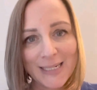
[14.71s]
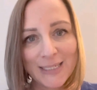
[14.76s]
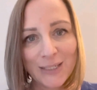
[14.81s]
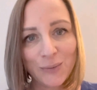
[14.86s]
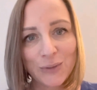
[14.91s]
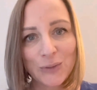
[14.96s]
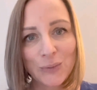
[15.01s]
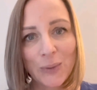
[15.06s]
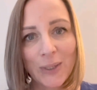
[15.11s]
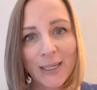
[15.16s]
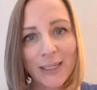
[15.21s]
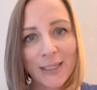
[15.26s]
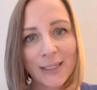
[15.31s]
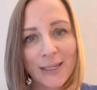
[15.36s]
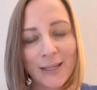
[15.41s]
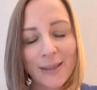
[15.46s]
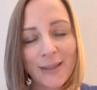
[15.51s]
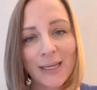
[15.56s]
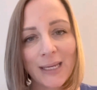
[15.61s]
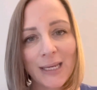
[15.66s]
it was
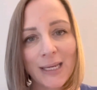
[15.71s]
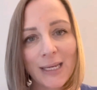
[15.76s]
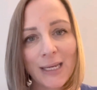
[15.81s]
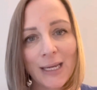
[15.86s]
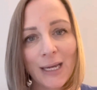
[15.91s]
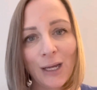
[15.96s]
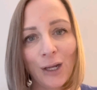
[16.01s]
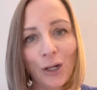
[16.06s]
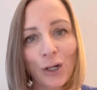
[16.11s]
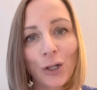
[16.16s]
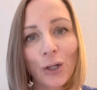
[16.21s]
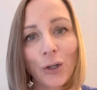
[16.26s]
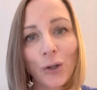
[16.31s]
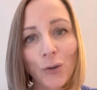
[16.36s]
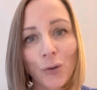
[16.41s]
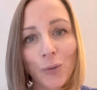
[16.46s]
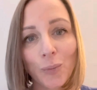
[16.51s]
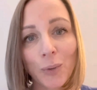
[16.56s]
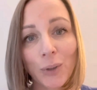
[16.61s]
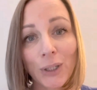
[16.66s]
when the
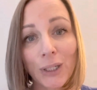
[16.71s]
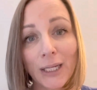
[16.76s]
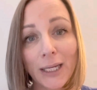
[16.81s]
global